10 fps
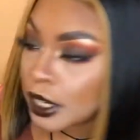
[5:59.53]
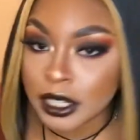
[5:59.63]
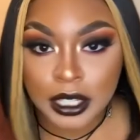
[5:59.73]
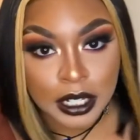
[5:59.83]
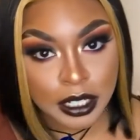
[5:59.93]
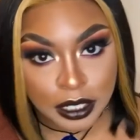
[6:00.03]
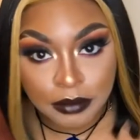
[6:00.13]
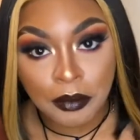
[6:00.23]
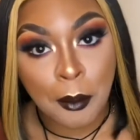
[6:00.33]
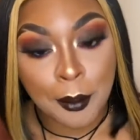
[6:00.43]
looks
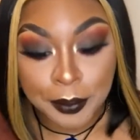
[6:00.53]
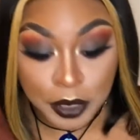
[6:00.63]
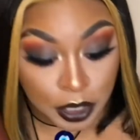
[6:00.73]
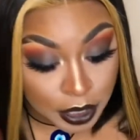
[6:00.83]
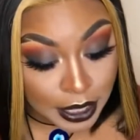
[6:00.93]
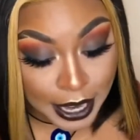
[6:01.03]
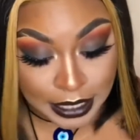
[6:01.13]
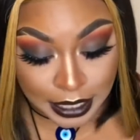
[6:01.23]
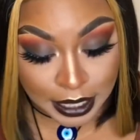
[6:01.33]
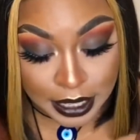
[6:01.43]
good
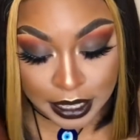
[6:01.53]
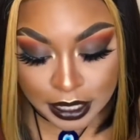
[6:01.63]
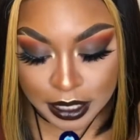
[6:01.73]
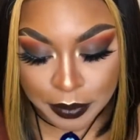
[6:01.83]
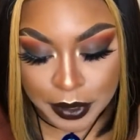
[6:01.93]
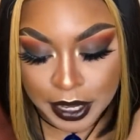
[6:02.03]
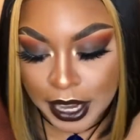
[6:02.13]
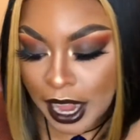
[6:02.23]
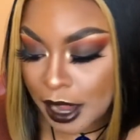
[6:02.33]
as is, but I